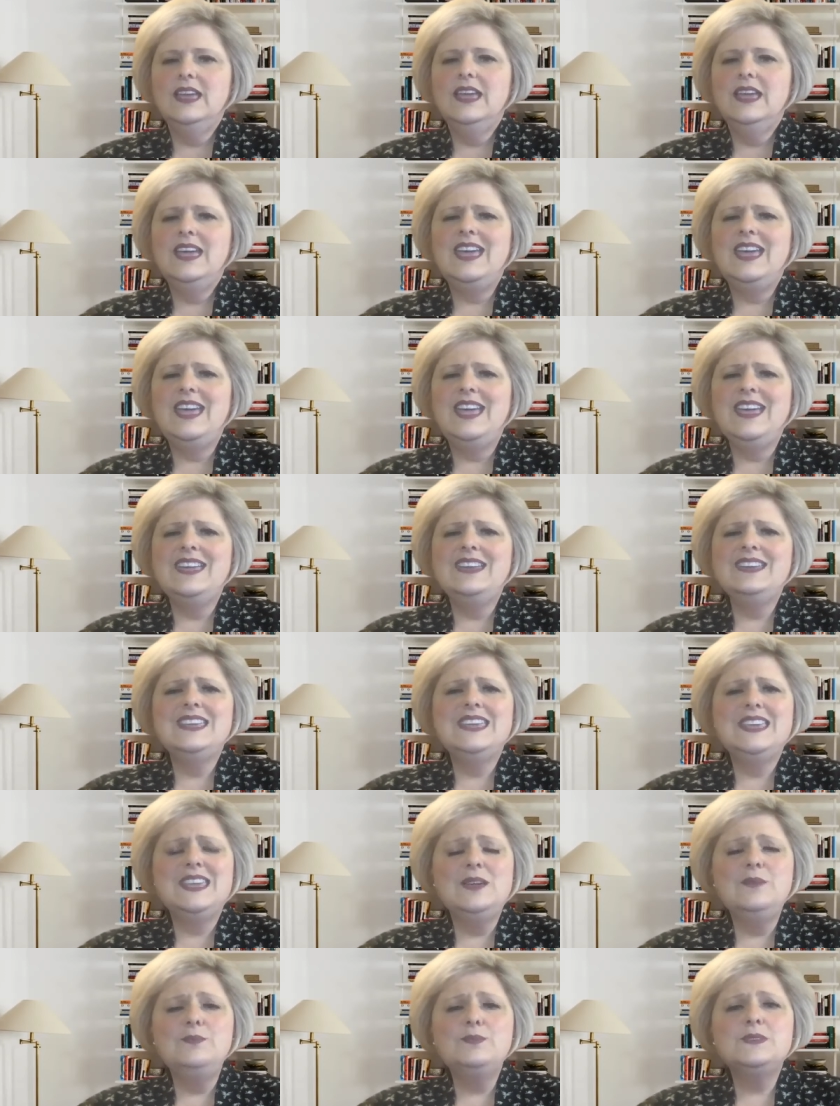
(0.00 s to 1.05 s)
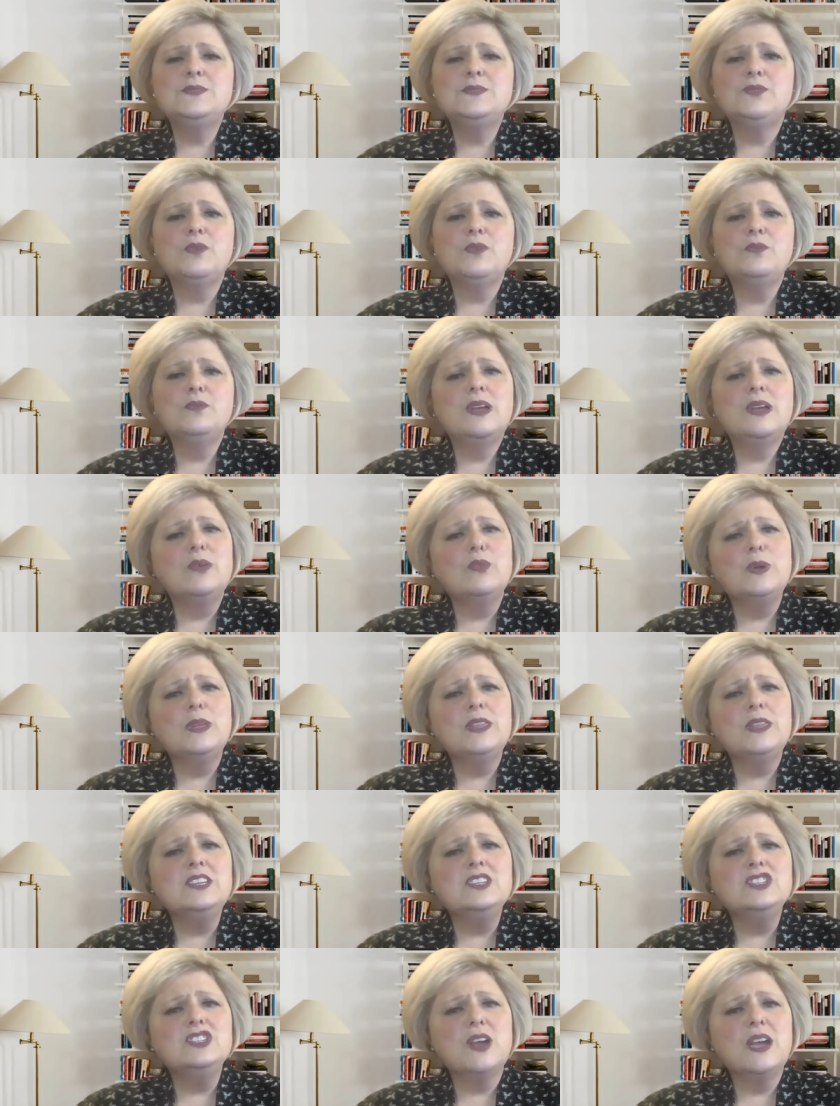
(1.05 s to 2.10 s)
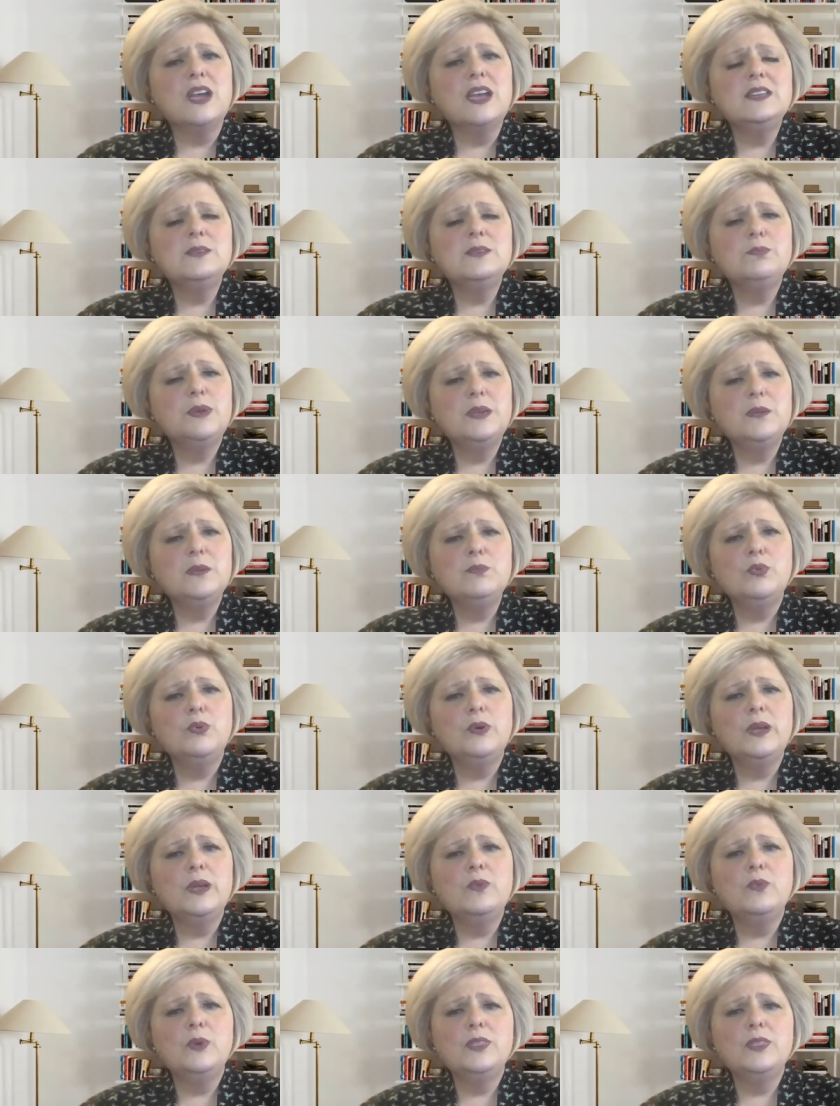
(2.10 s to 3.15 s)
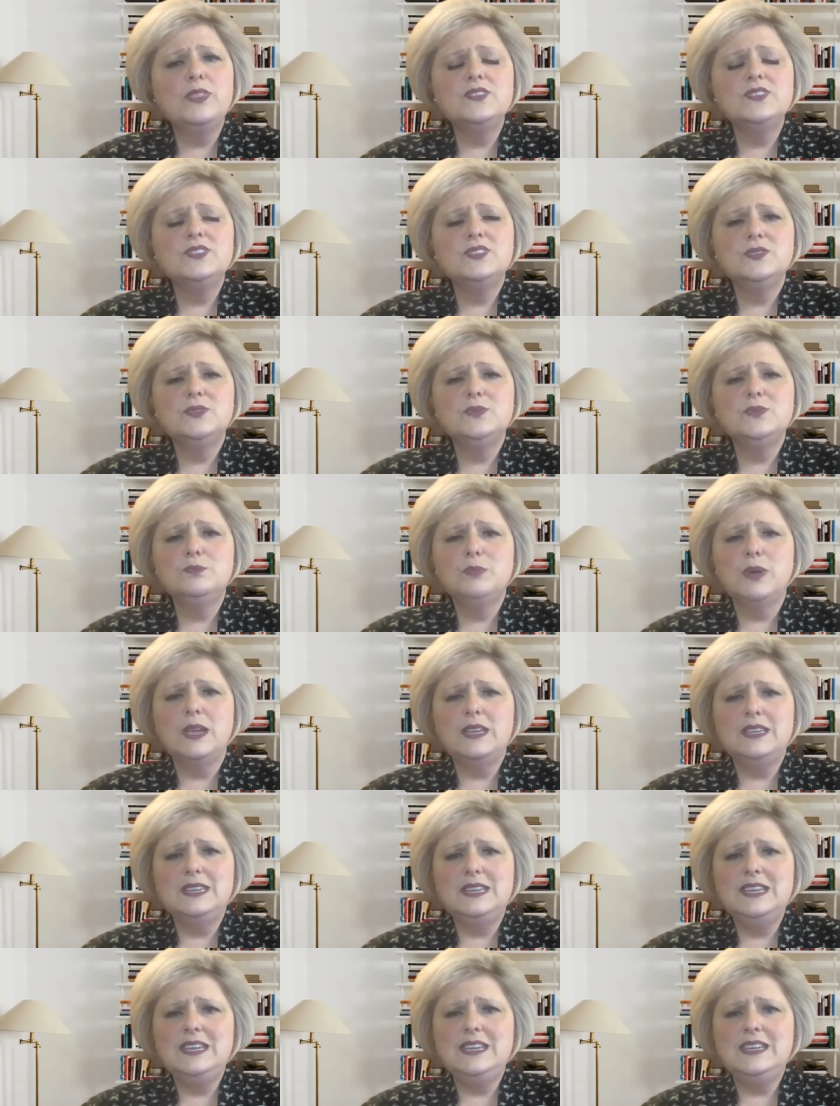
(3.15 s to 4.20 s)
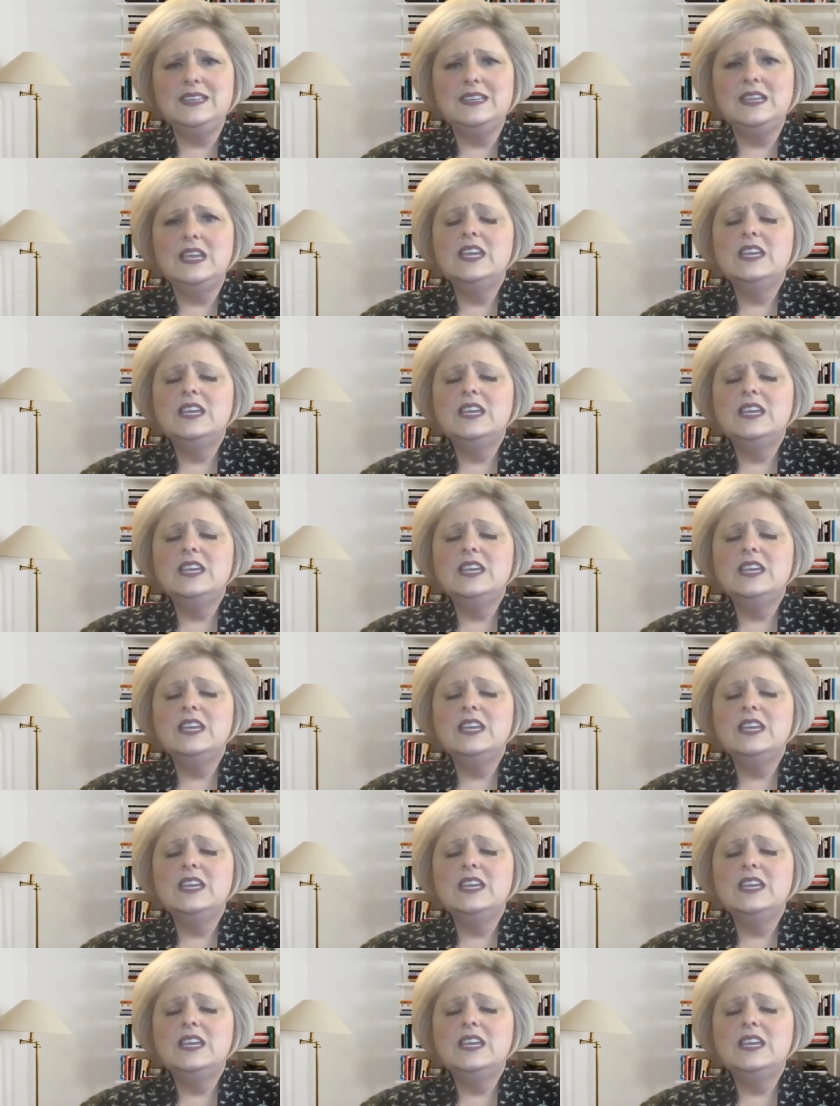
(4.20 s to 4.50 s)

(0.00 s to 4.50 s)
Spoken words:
and keeps from really trying to pinpoint what the student might need